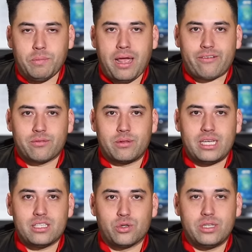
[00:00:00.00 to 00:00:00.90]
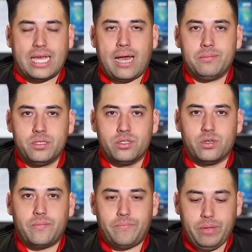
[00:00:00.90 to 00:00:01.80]
back from the lane, so on the
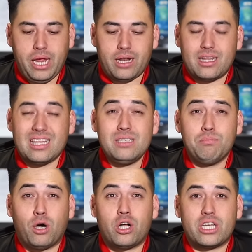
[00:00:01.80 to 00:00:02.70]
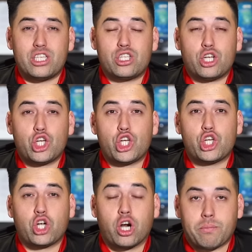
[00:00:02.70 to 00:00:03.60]
Absolute. Man, this ball is
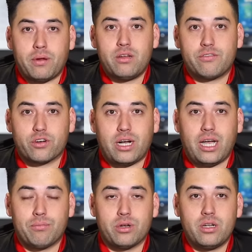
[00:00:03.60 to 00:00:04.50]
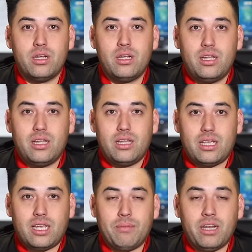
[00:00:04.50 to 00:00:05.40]
sharp for a hybrid.
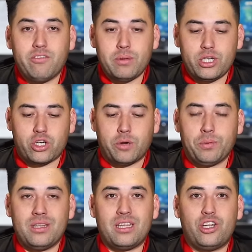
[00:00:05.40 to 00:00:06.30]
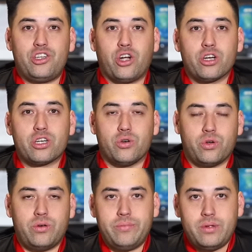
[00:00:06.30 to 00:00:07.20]
It might even be sharper than the Dark
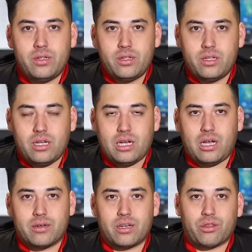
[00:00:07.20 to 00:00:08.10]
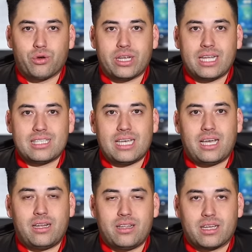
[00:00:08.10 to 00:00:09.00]
Code. I'm gonna throw it against
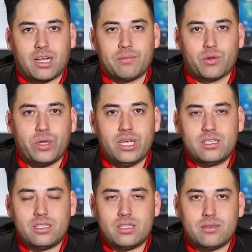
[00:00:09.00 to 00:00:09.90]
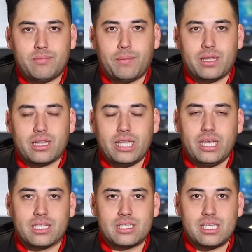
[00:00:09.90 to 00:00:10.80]
that in the coming weeks, maybe in
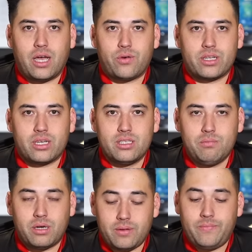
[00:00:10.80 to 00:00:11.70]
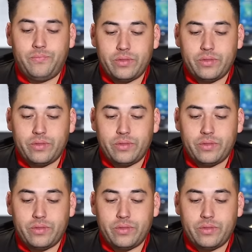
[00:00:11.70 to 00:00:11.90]
league, and see how it does, but